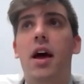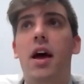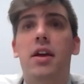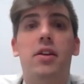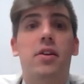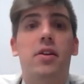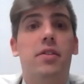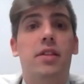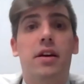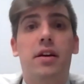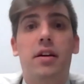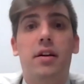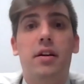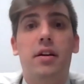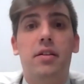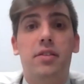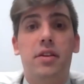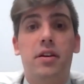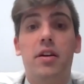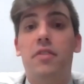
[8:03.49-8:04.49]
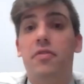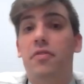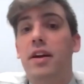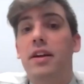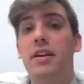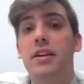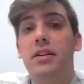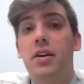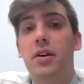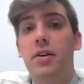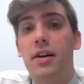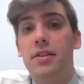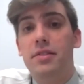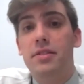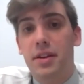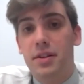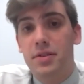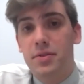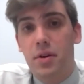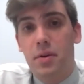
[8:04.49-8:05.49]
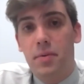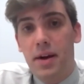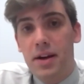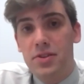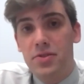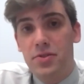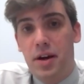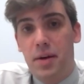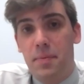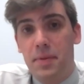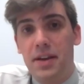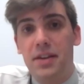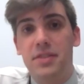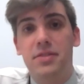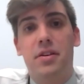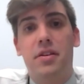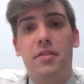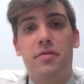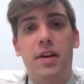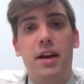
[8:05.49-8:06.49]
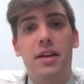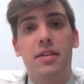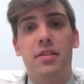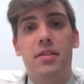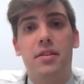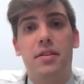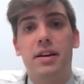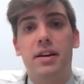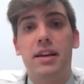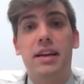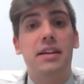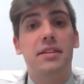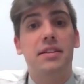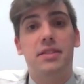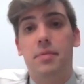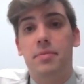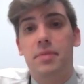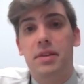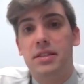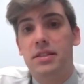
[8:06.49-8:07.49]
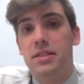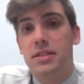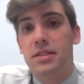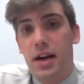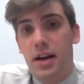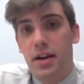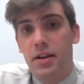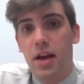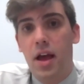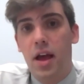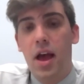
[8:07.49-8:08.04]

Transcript: they're afraid to go out to eat to a restaurant because they're afraid that they're going to get something stuck.